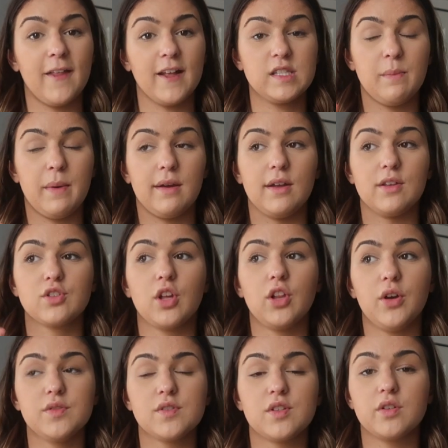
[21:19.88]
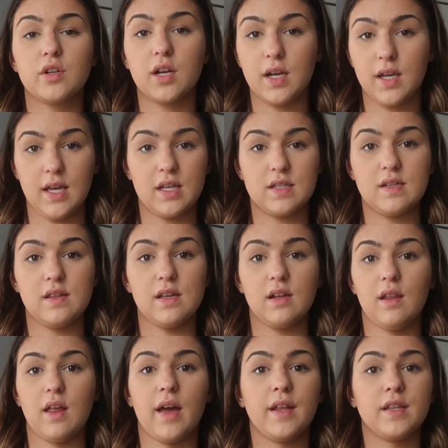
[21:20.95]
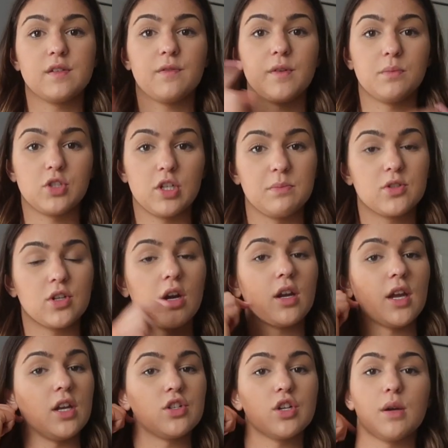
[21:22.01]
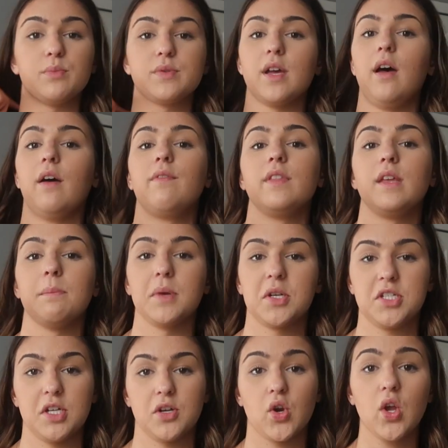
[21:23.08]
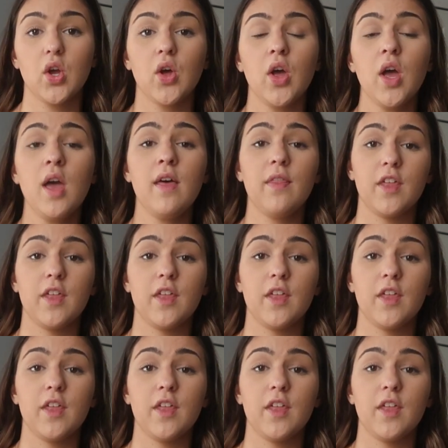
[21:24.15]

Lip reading: That's about as close as you're gonna get to the Aligns from Gymshark in terms of the material.